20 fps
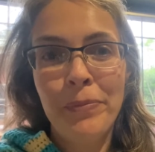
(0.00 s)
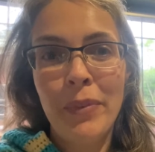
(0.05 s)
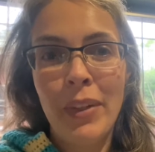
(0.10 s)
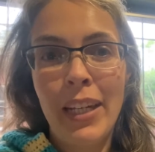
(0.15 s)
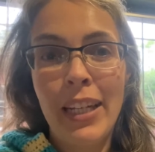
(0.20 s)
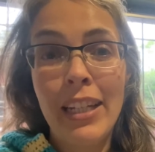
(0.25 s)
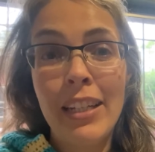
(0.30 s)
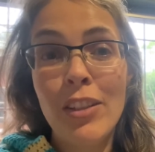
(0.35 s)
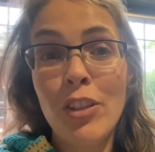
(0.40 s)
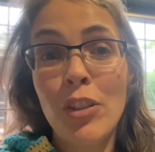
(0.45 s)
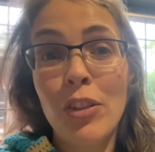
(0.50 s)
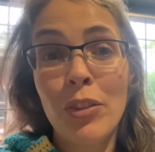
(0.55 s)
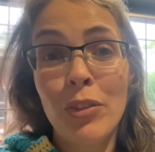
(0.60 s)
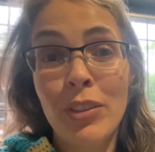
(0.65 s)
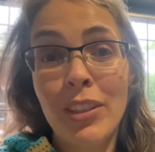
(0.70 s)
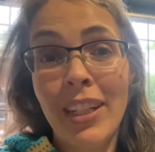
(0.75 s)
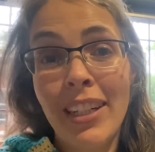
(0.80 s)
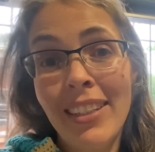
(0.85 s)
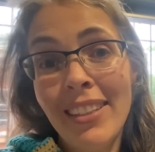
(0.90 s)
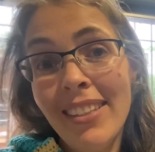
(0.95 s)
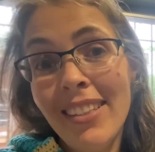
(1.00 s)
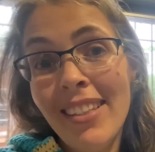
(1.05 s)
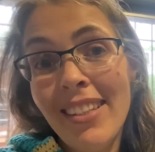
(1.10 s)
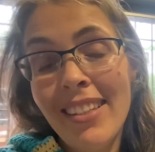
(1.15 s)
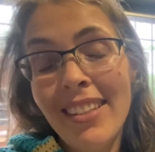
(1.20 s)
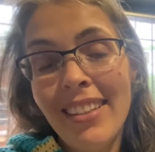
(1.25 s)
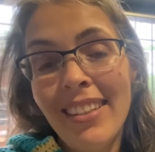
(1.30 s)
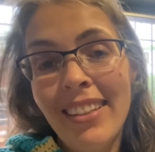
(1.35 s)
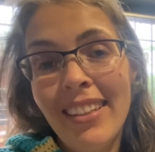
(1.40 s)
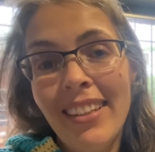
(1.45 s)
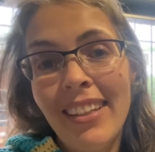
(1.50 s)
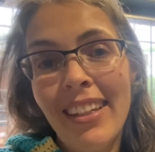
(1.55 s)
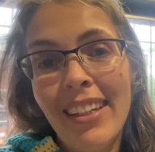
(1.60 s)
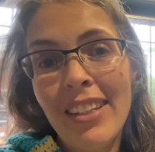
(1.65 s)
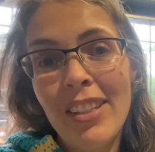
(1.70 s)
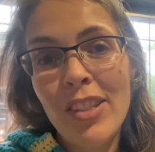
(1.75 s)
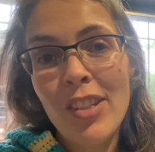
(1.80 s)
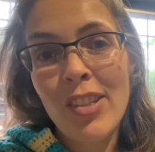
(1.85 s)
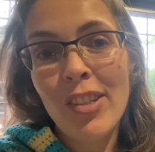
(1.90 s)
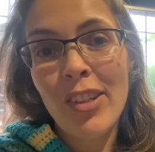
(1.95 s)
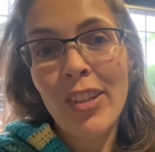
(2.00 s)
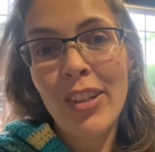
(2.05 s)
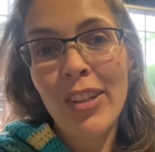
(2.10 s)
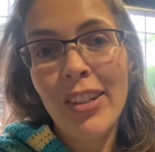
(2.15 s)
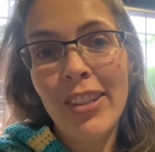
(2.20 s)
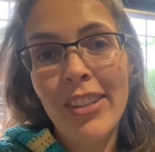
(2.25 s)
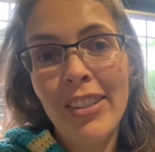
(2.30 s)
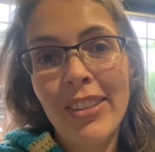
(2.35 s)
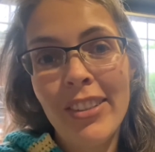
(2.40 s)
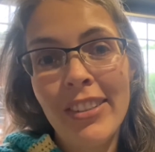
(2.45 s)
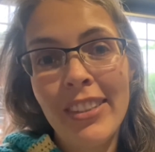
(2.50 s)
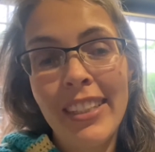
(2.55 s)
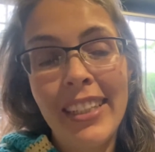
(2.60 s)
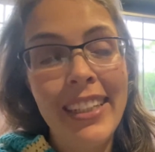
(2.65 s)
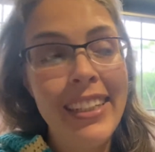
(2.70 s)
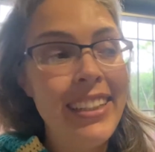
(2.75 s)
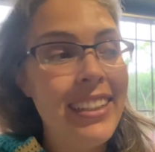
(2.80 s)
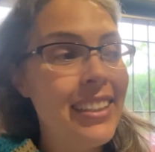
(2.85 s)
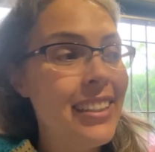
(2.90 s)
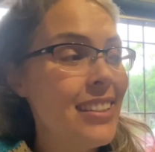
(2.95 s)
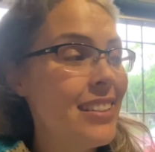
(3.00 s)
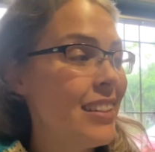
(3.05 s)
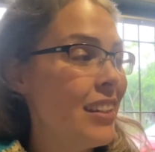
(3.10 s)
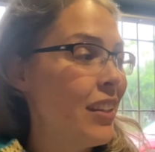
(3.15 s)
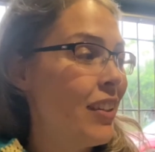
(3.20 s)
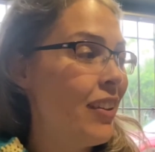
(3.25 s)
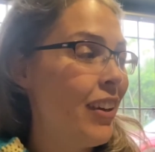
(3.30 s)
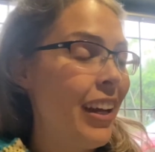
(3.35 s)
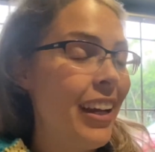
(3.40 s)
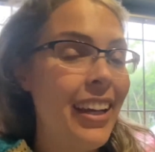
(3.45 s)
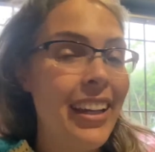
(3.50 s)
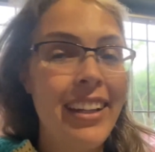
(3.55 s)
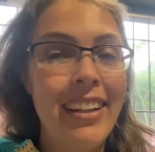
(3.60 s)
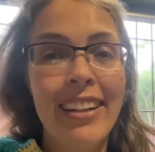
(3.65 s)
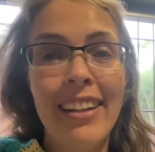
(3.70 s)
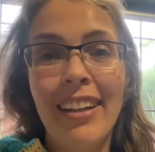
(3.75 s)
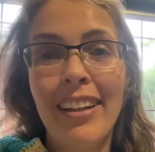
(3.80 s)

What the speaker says: your diet. And so yeah, let's get cracking.